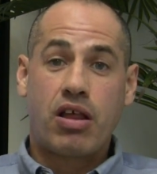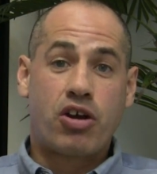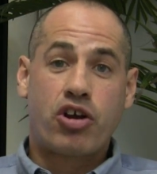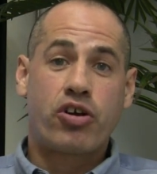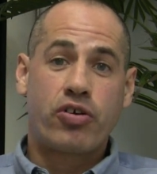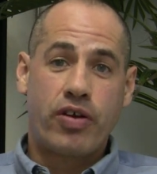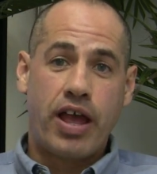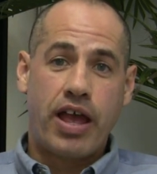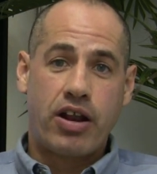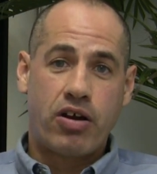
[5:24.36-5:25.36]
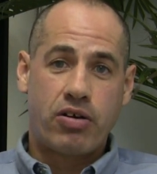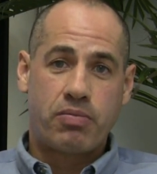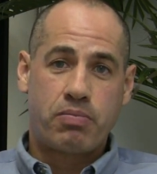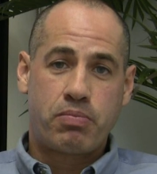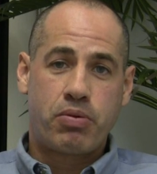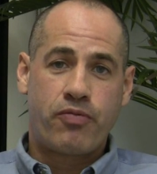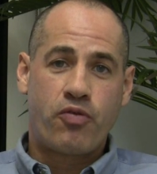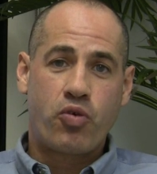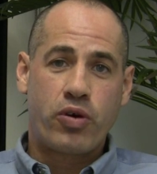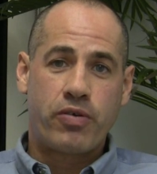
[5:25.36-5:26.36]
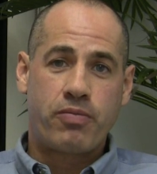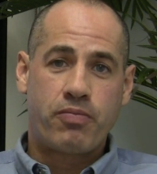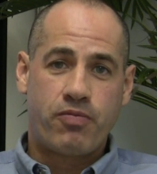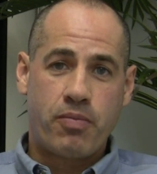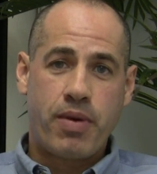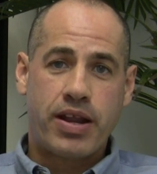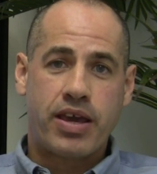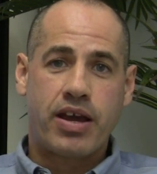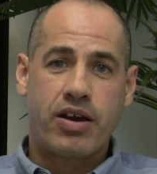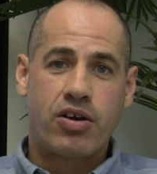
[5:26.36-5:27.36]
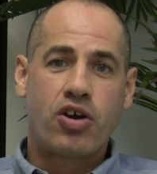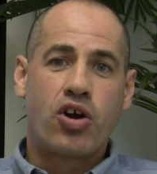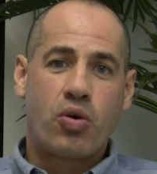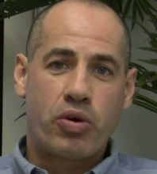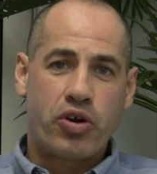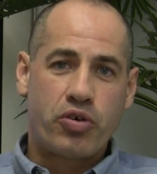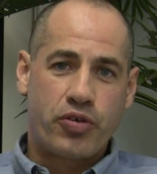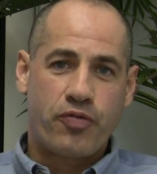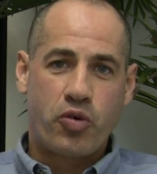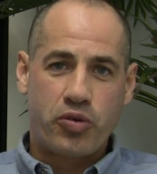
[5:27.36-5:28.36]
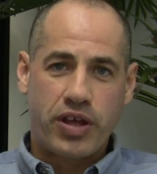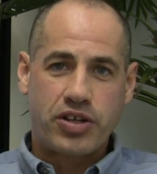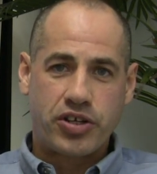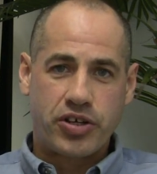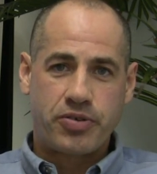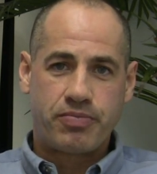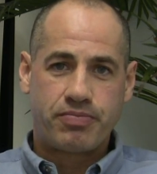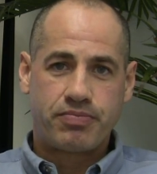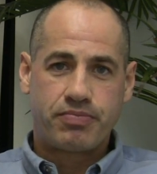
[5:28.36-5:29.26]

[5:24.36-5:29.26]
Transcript: occur and are put forward from Medicare, we're going to forward that to you.